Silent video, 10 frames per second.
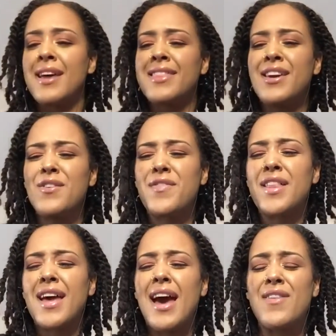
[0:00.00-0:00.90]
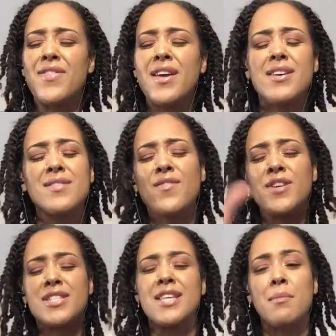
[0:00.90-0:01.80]
think you feel like, I think for
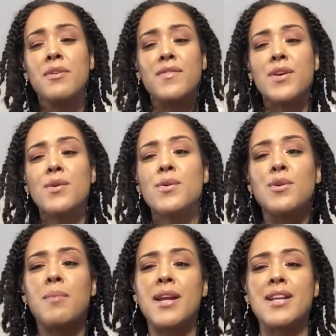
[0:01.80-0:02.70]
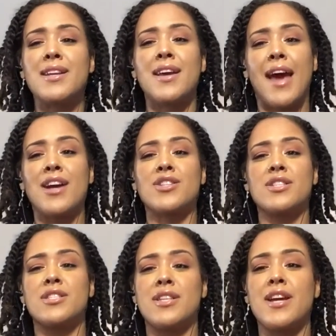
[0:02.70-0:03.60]
some of you, you might need to actually
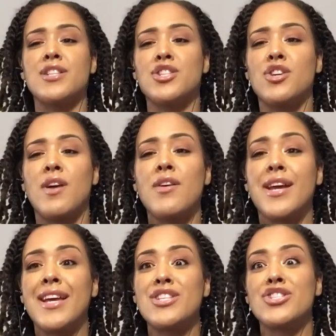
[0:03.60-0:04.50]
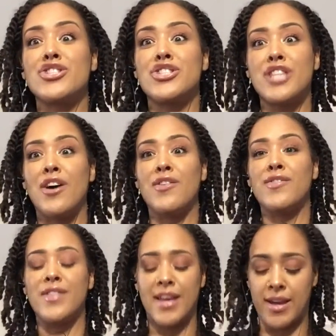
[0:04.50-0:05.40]
stand your ground against yourself.
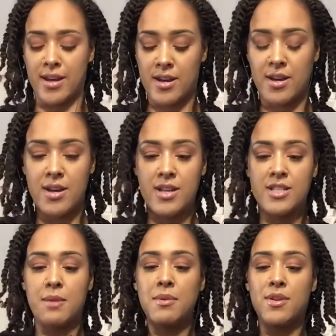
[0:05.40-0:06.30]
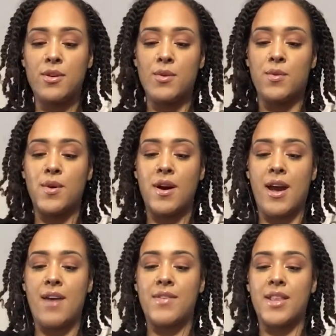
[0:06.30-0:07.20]
Like, some of you are
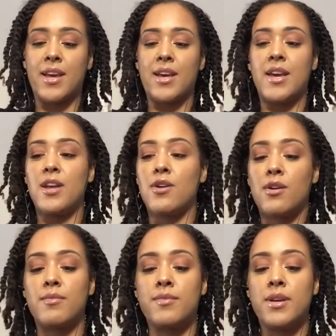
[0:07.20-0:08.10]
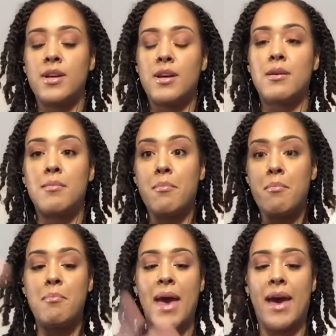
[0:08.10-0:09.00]
having like an inner
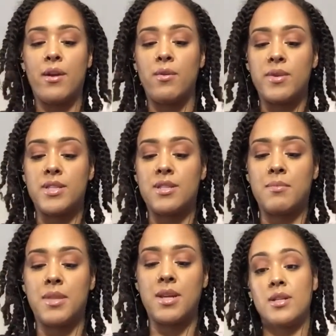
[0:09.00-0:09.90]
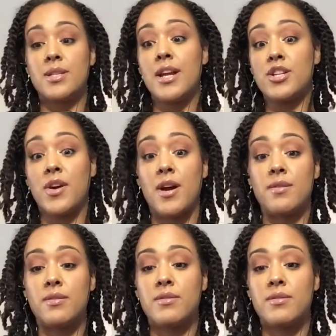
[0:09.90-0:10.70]
battle with something. Stand your ground.